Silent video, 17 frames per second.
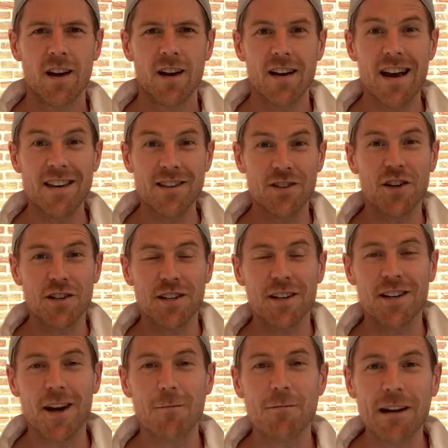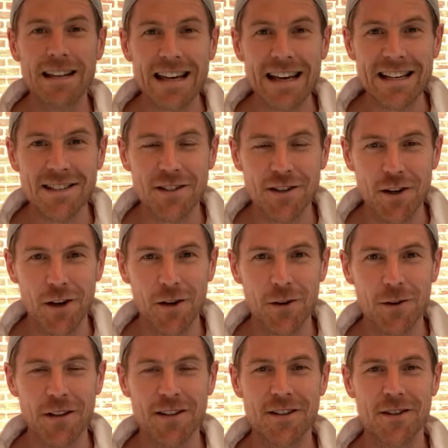There's just a couple of days to
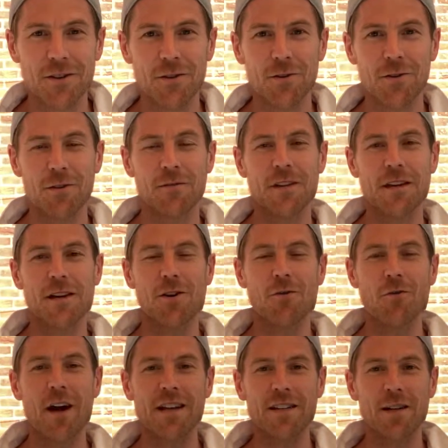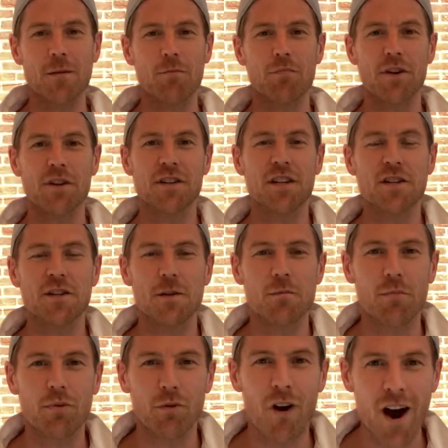go until the Great British
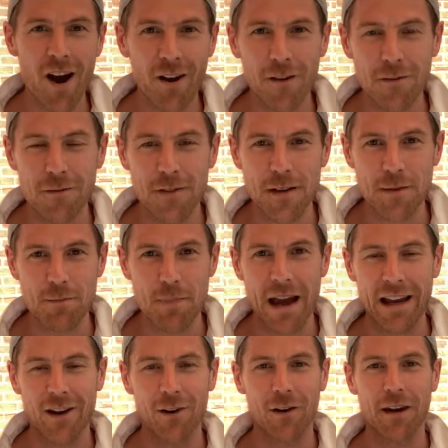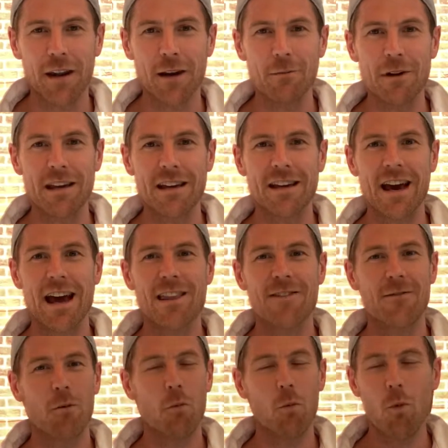Braai Off this bank holiday
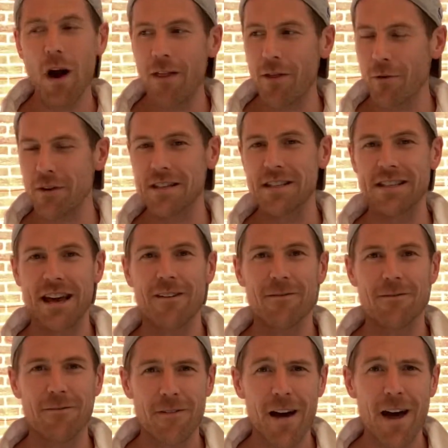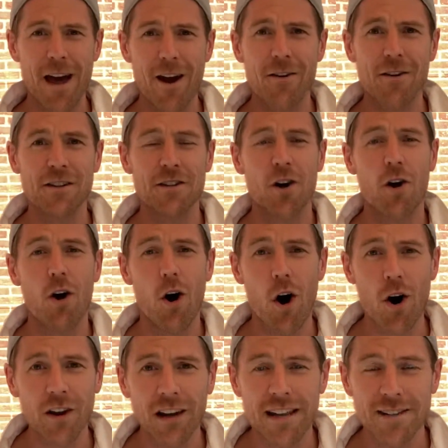weekend. The weather is set fair, it's
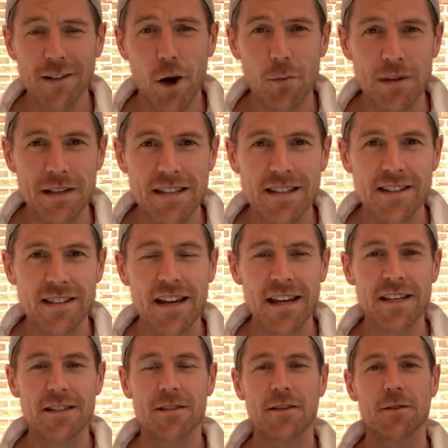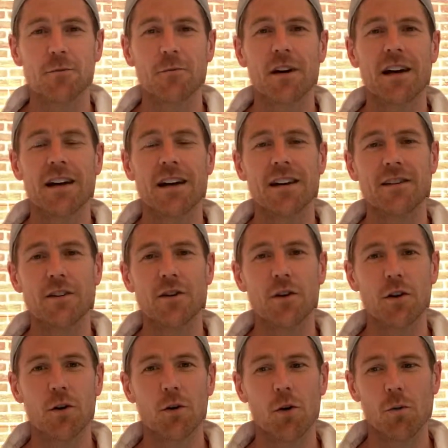hot, let's hope it stays this way and you
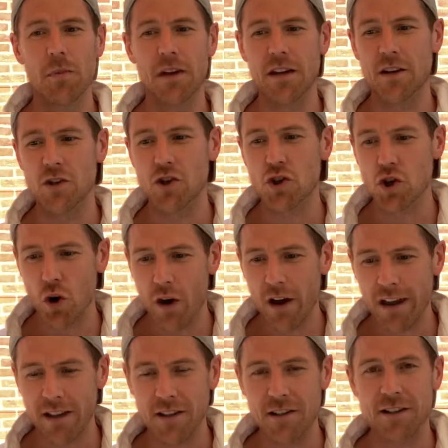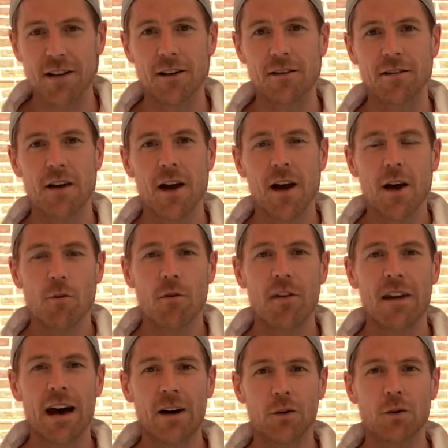can all be enjoying yourselves with
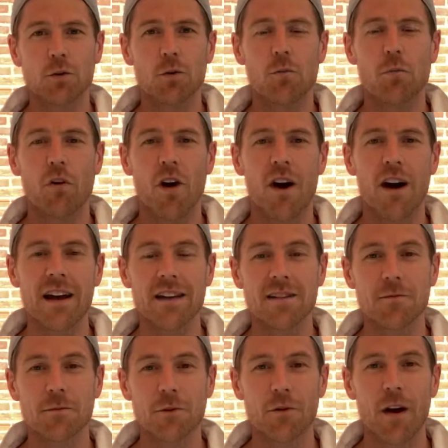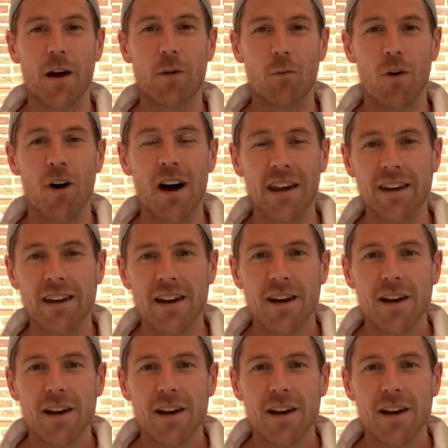an outdoor braai and some great wine.